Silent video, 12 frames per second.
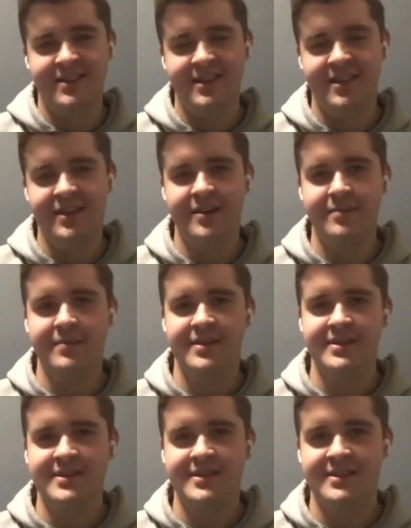um,
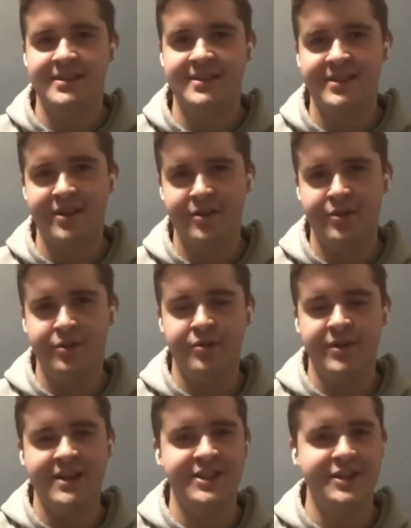so
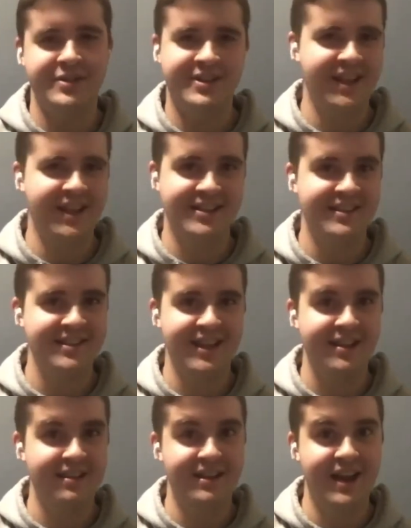then she would like just
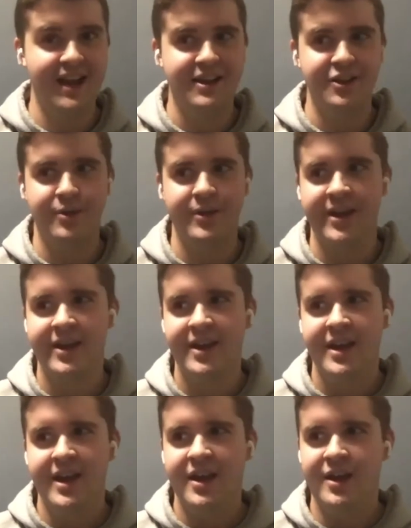like not do it,
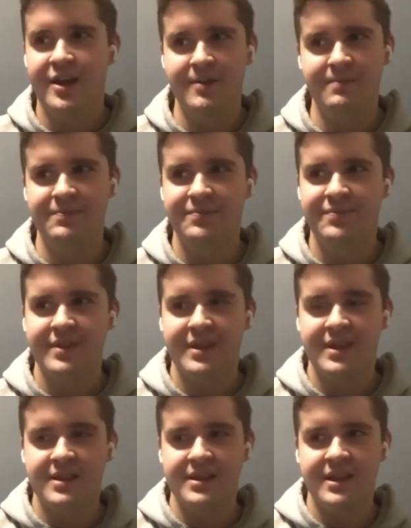um,
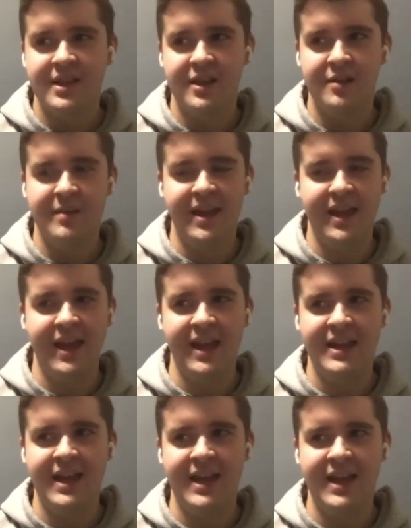um,
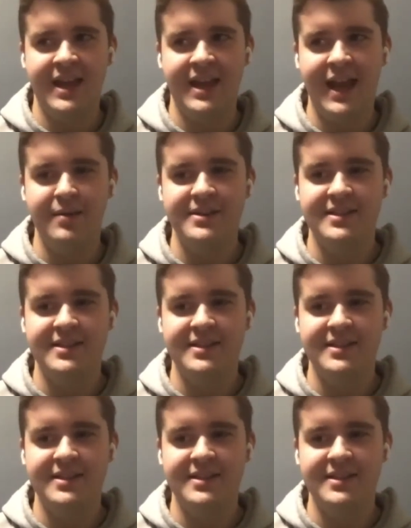and I would